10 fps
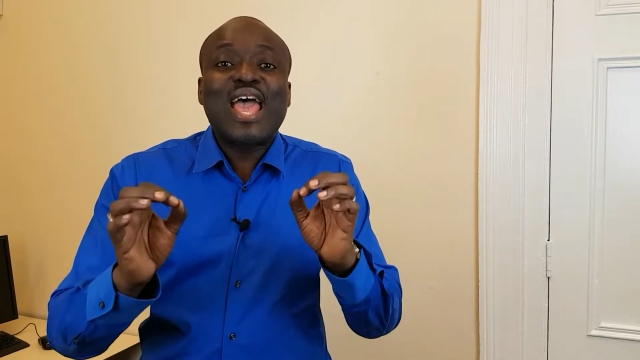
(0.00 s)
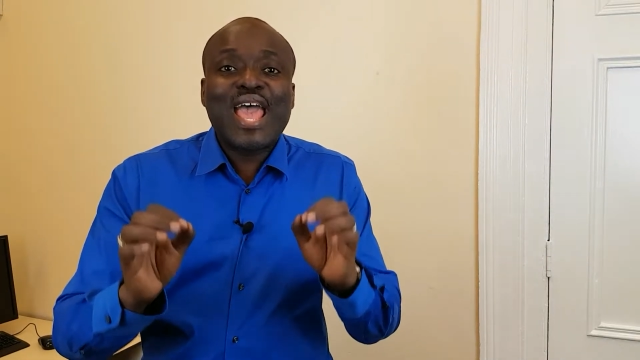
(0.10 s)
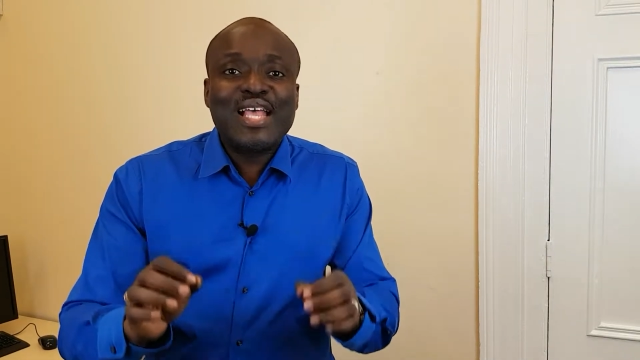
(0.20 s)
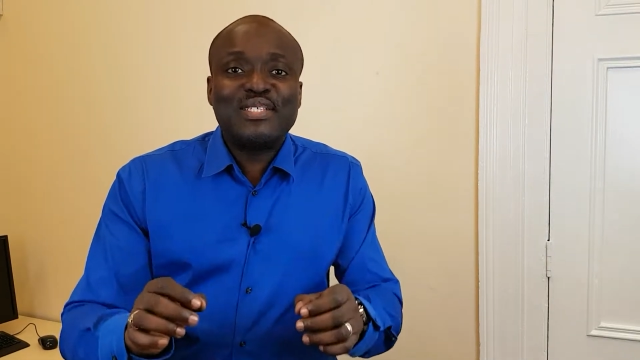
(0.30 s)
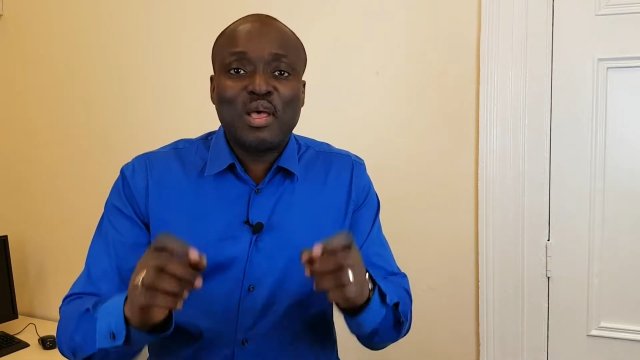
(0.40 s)

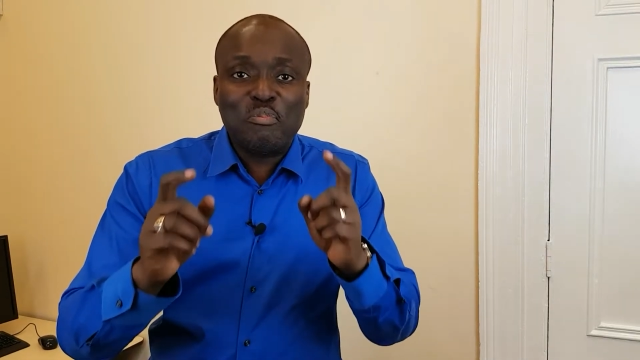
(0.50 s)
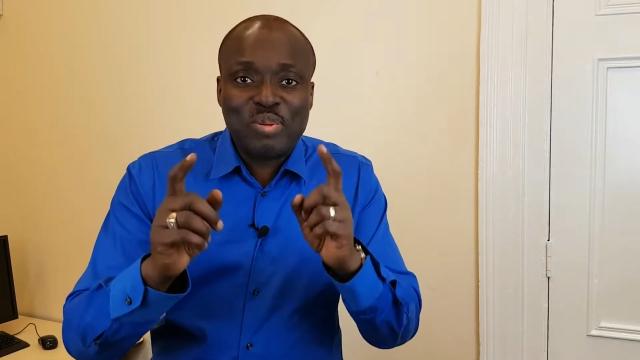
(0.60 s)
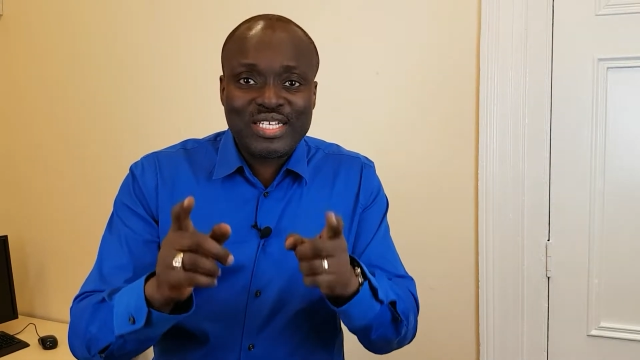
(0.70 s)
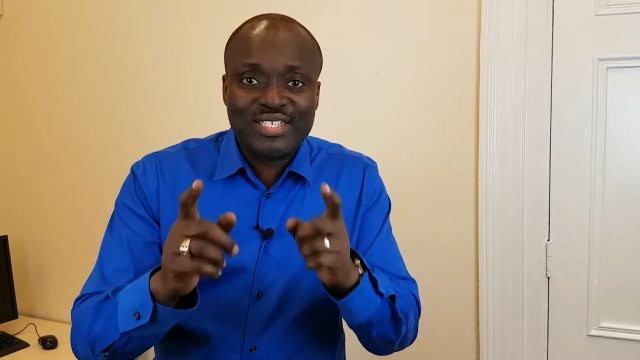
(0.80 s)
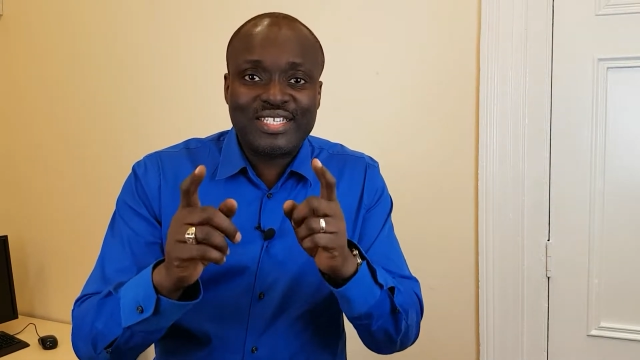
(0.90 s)
as a
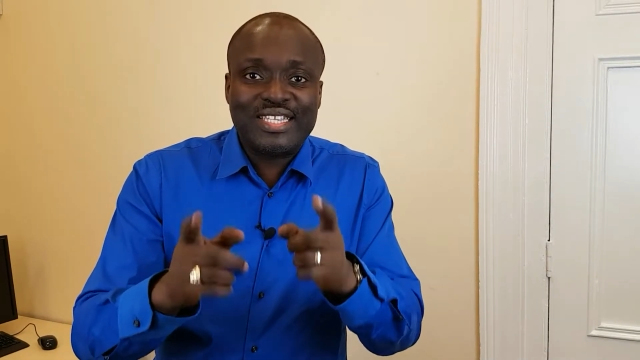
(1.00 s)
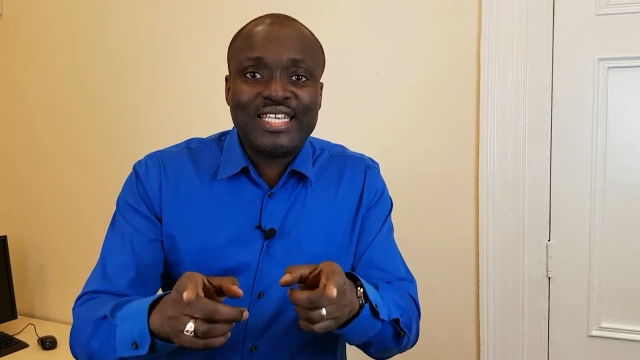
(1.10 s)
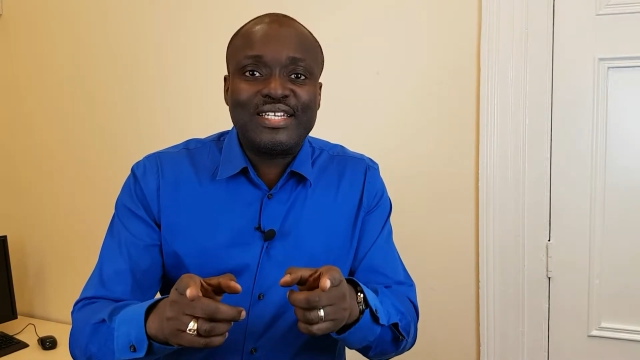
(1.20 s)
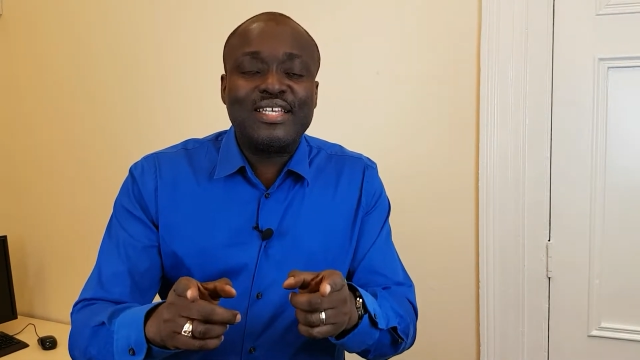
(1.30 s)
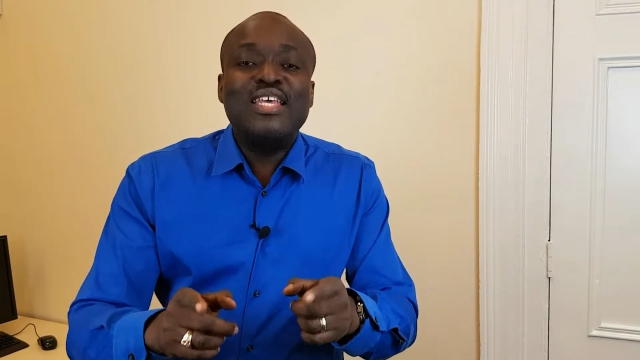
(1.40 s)
business
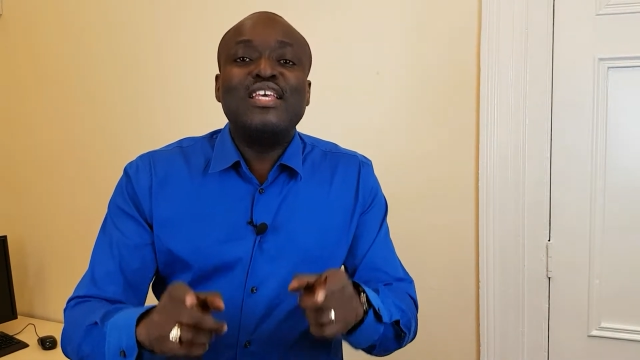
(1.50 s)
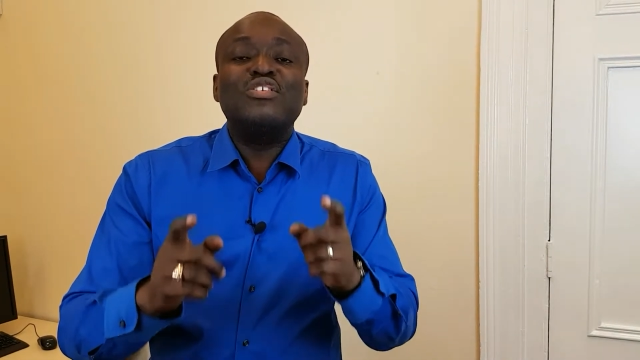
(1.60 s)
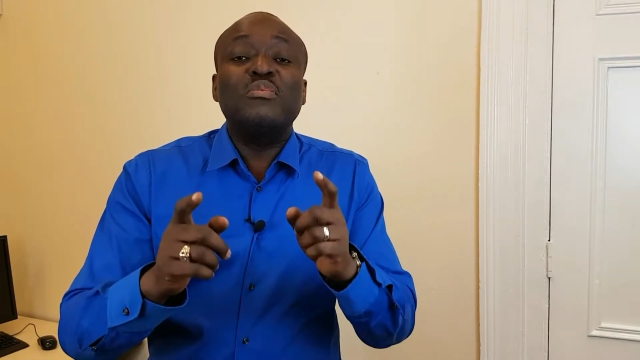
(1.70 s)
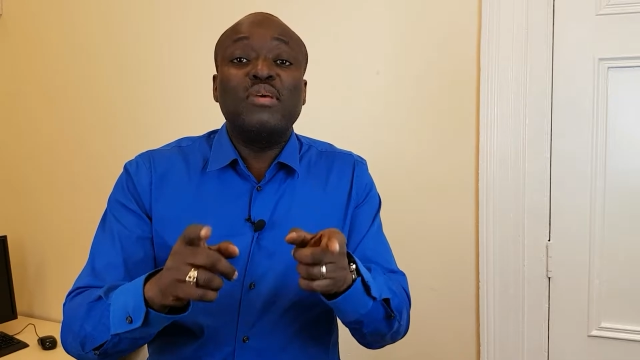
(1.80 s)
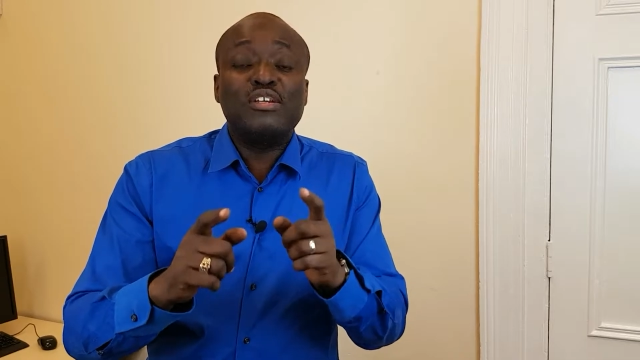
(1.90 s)
leader
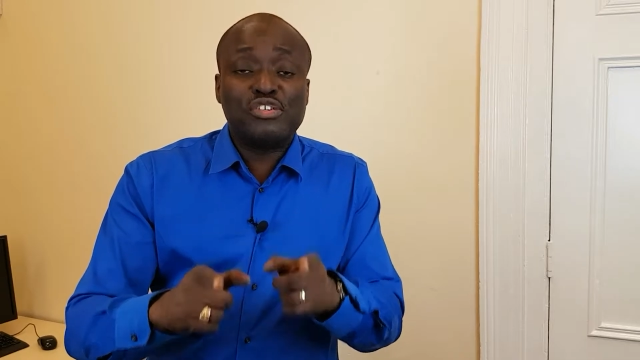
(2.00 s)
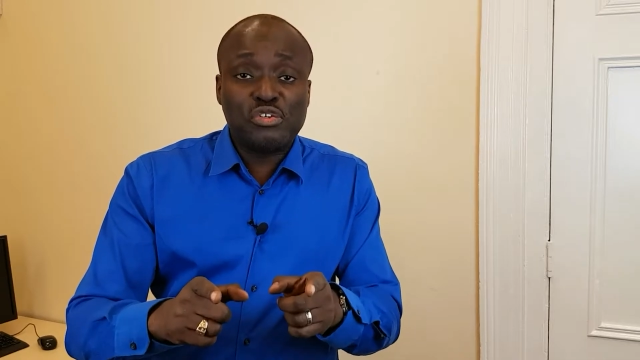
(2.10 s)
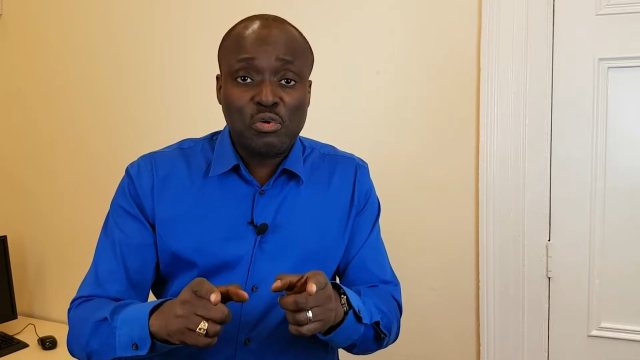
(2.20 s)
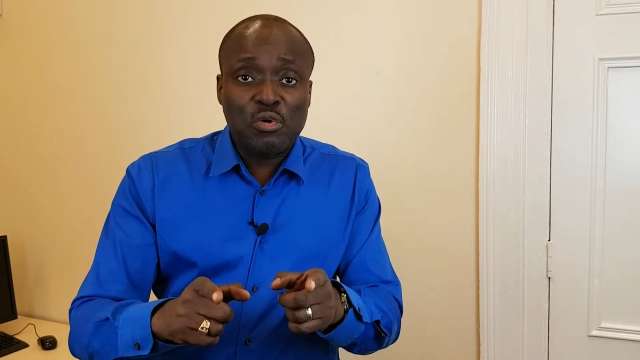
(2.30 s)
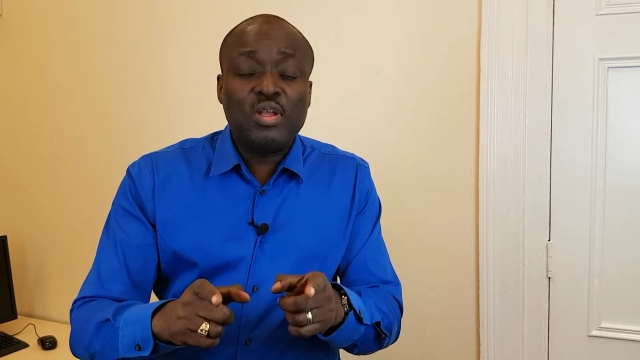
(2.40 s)
is to make
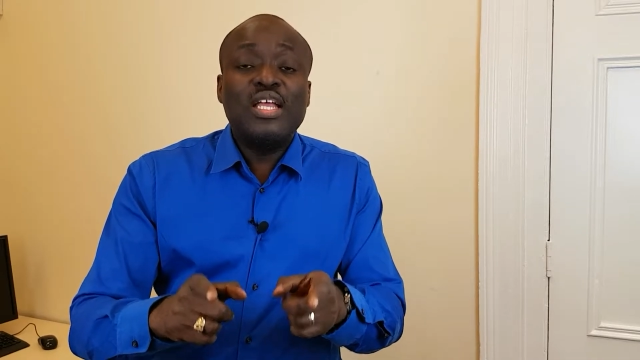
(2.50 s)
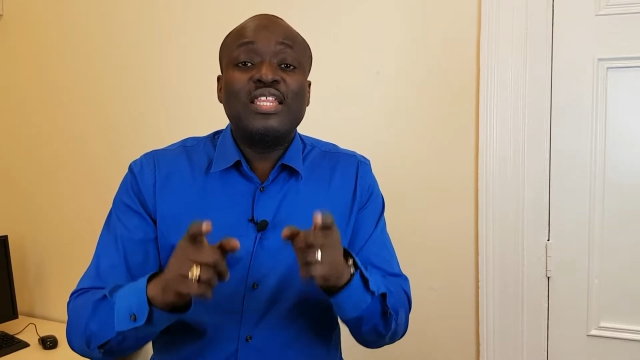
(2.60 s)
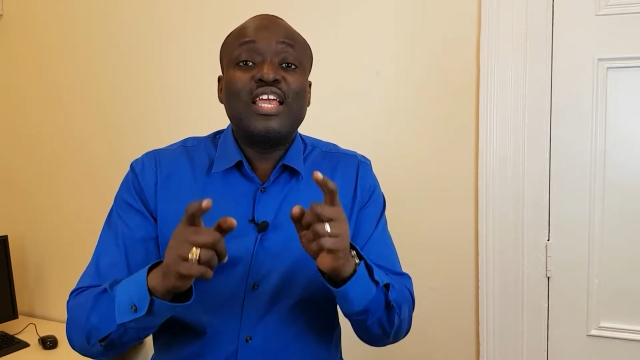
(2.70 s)
sure